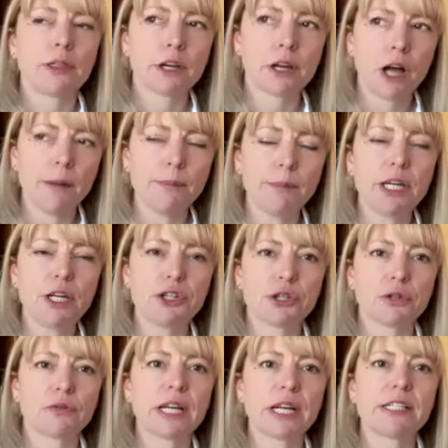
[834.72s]
the
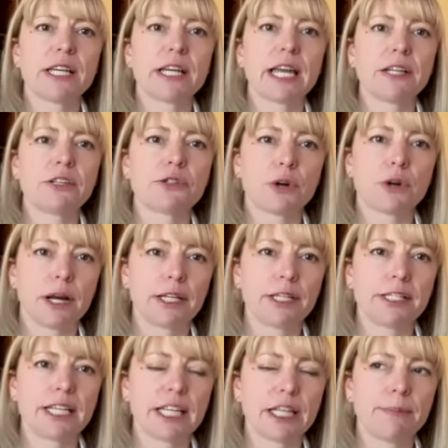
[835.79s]
combination raising is trying
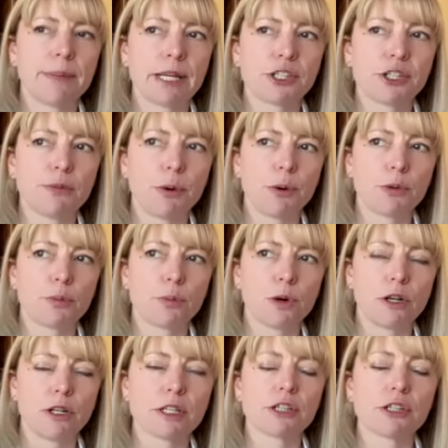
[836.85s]
to get the best of both
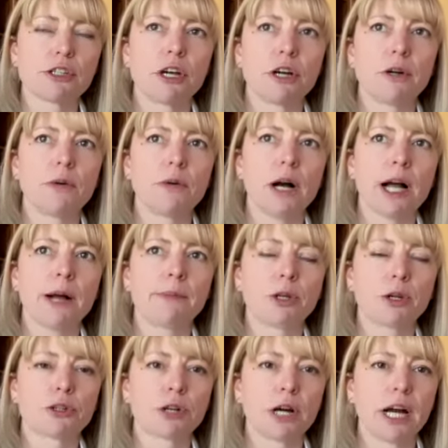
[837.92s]
worlds. So
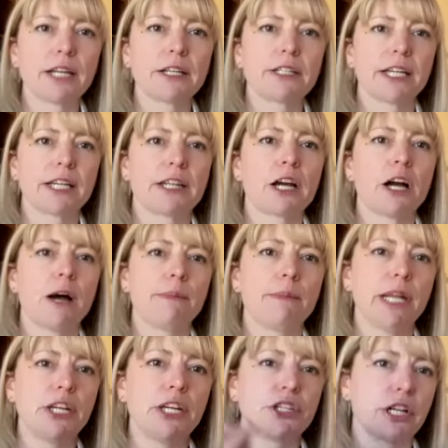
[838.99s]
you're trying to get the
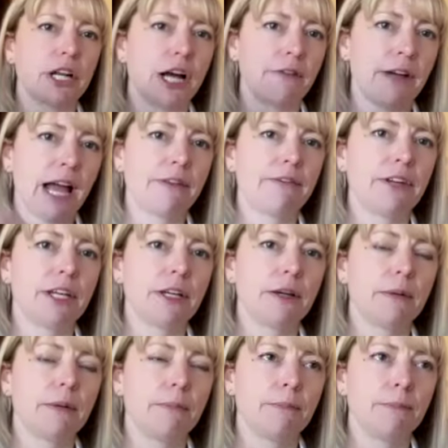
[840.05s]
combination of having
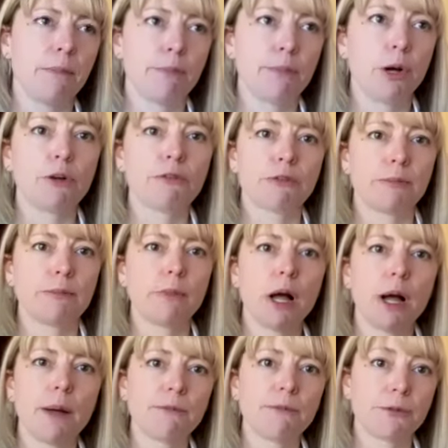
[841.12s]
milk from
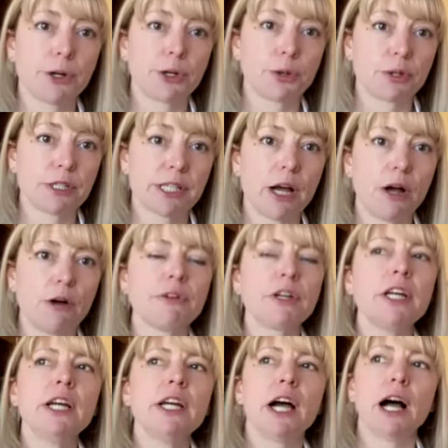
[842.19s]
mom for yourself,
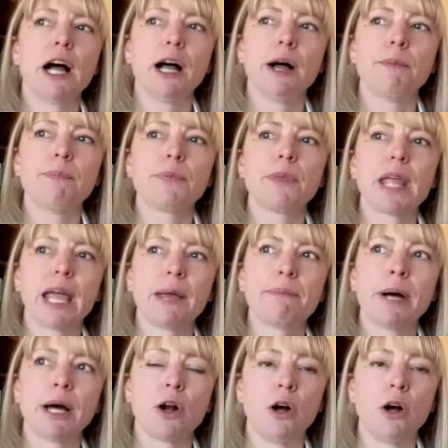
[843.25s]
but